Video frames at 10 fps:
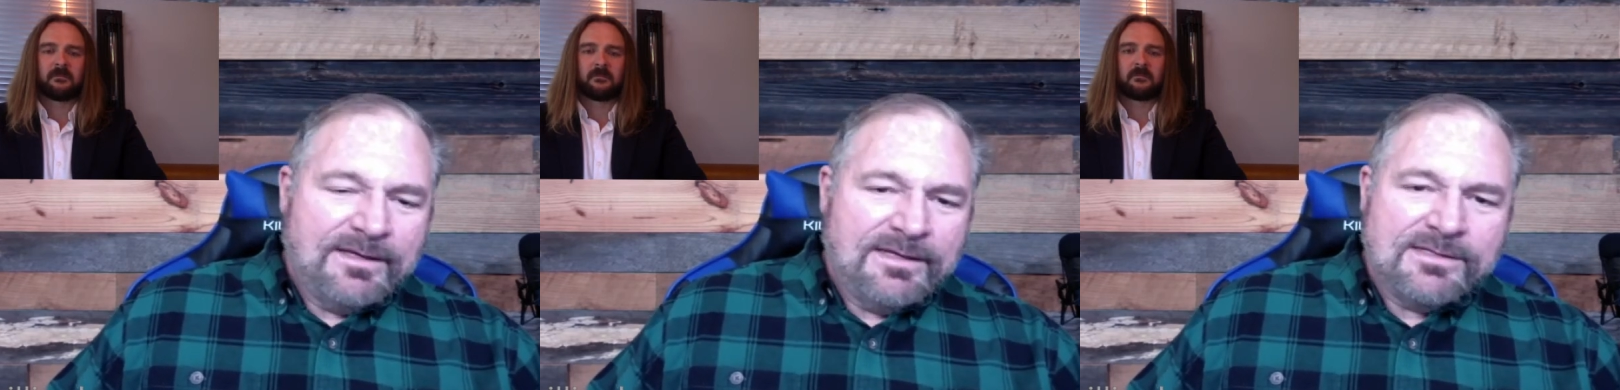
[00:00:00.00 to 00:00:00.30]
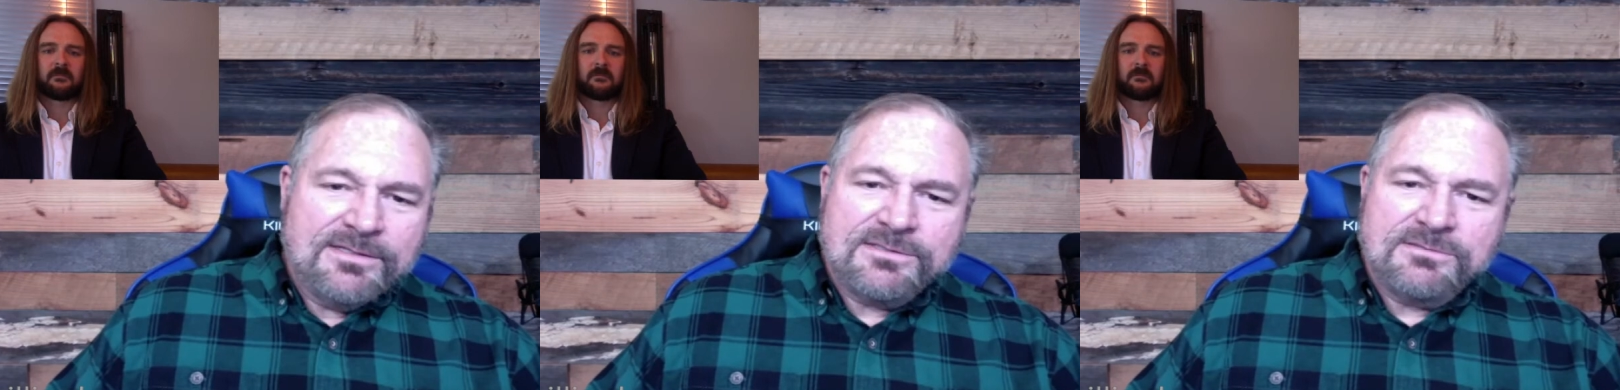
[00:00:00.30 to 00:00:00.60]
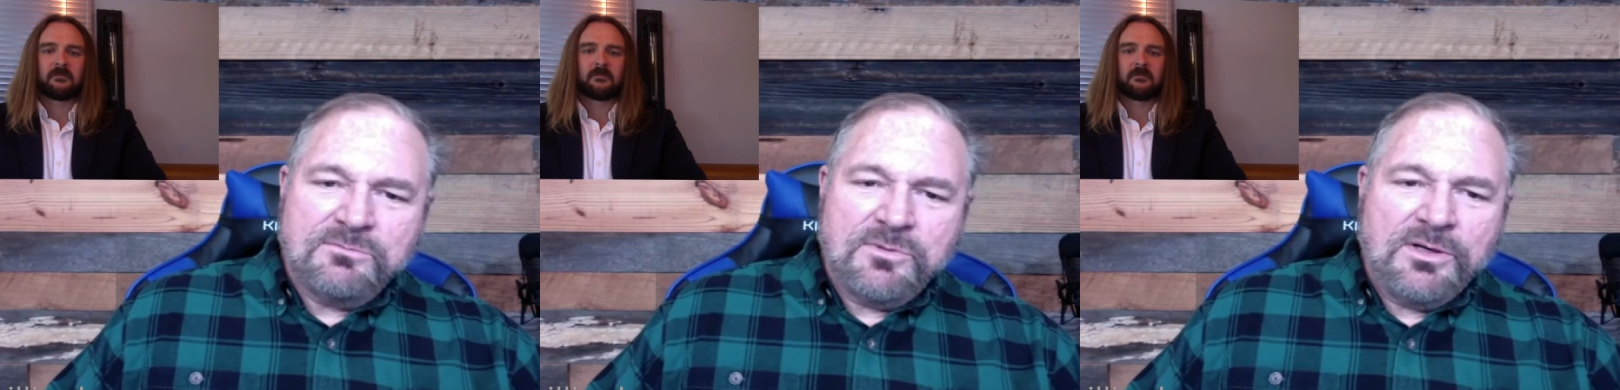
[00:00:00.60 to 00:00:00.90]

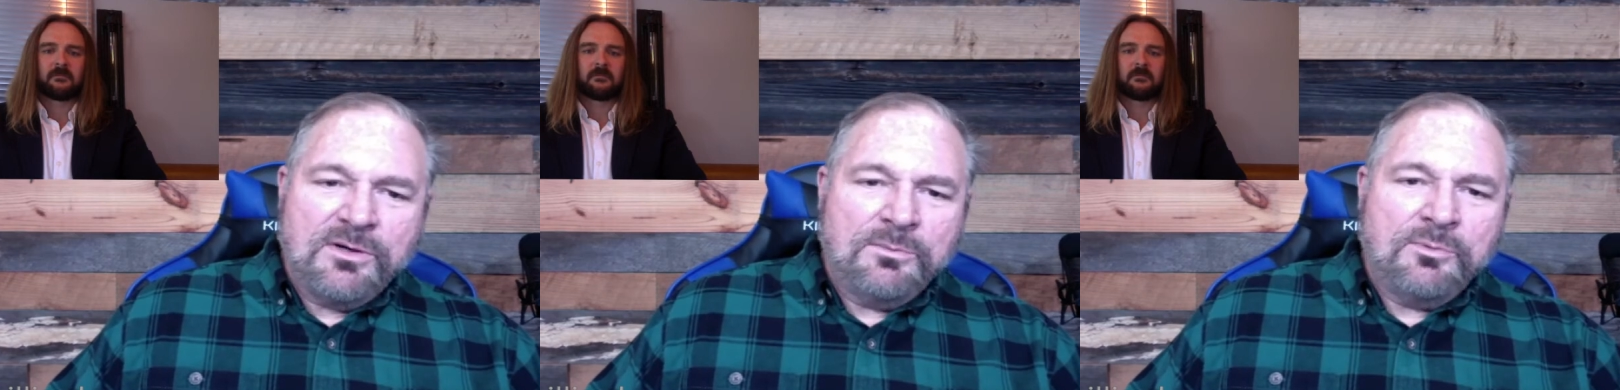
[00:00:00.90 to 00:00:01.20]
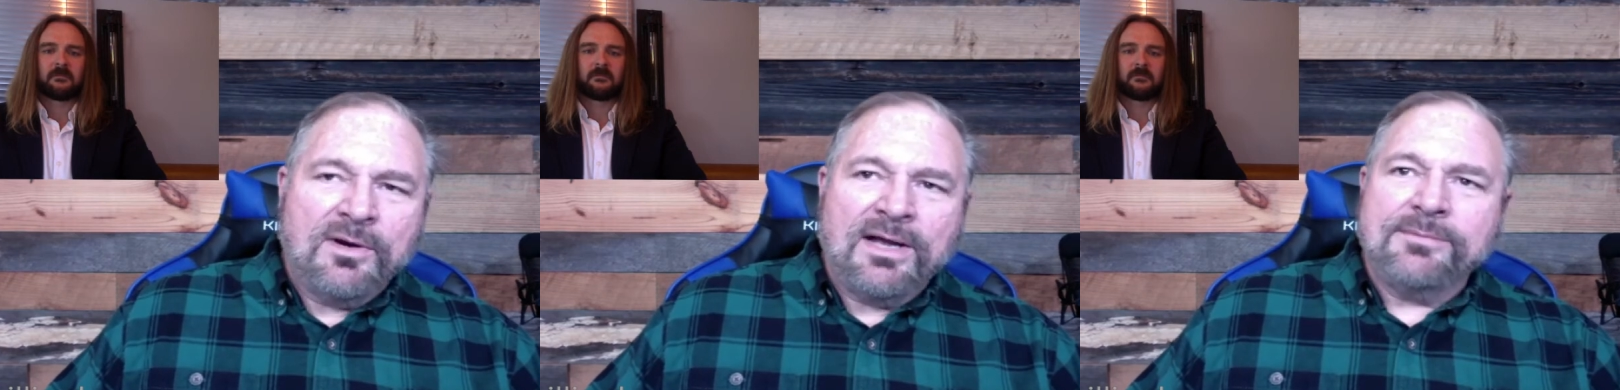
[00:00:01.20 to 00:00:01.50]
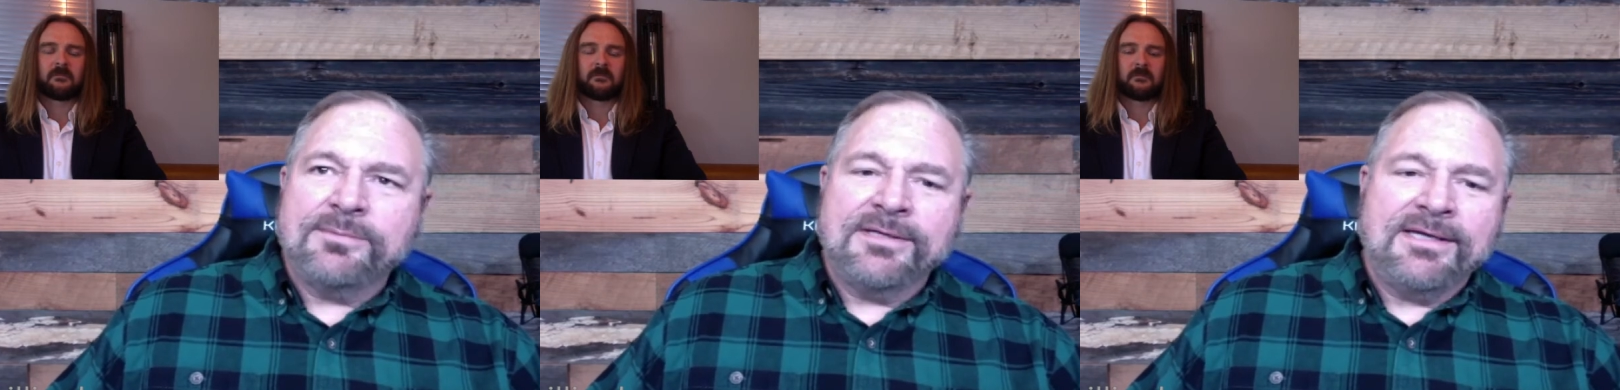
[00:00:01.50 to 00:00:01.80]
Speaker 1: is you know
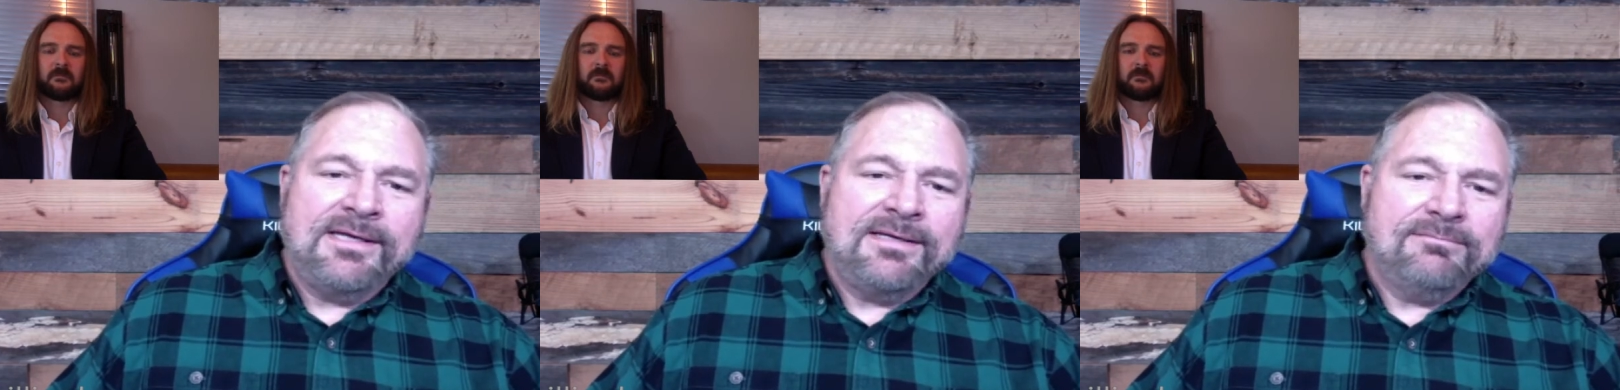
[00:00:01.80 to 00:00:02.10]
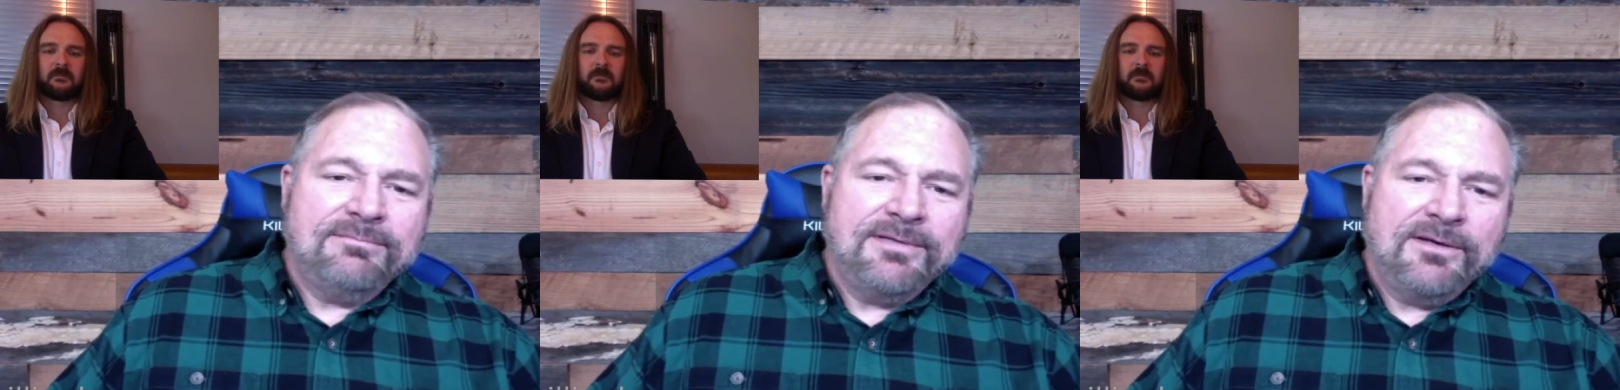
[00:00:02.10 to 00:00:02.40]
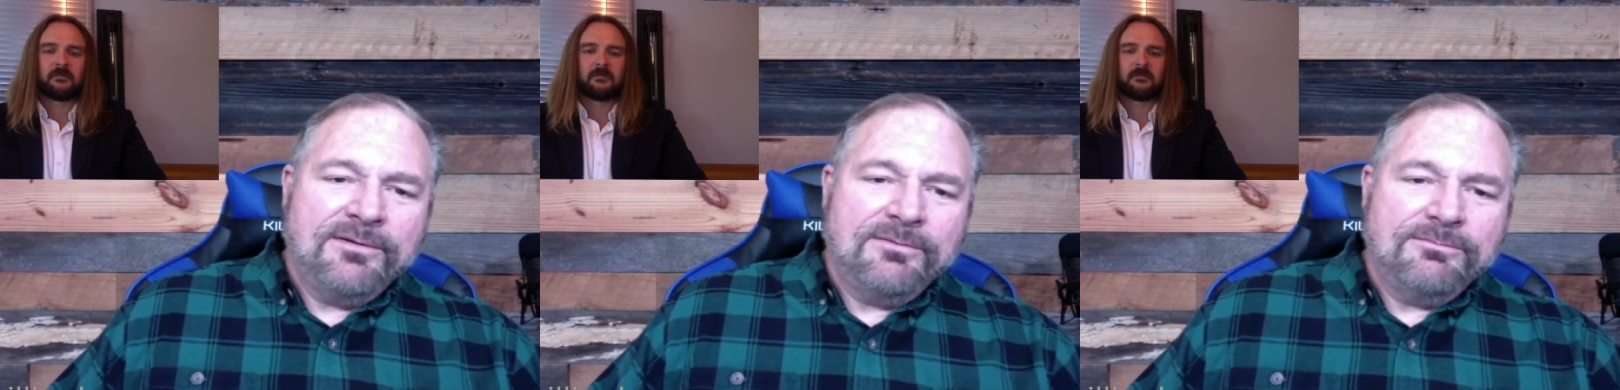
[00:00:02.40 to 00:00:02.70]
probably
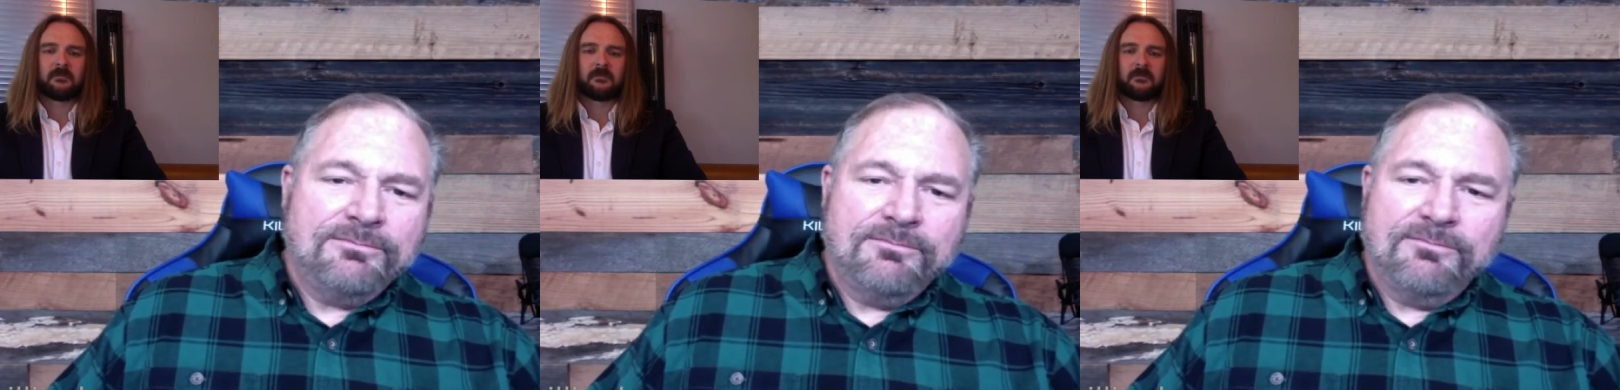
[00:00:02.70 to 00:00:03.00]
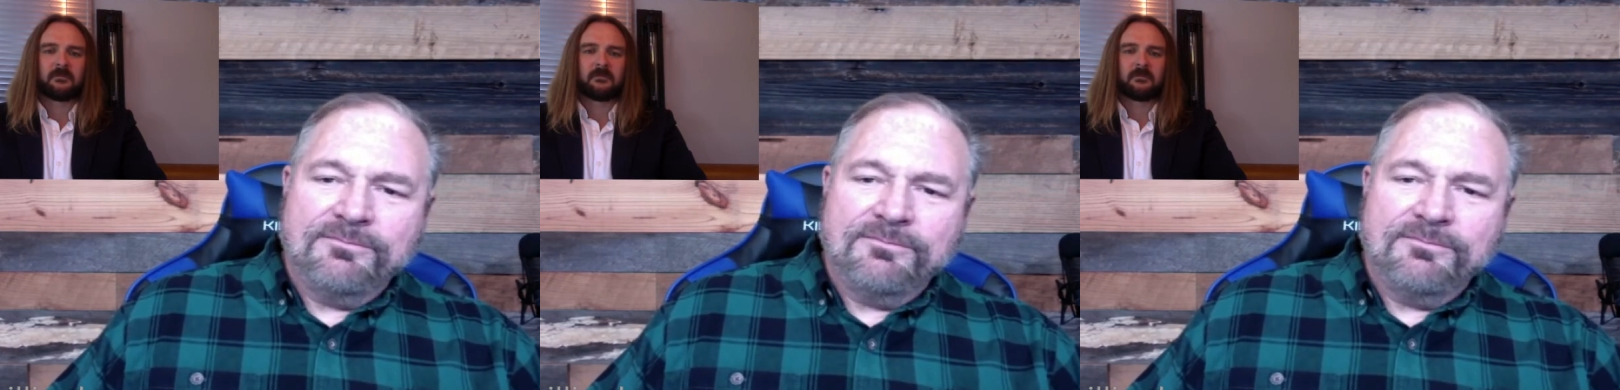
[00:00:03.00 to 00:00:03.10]
you know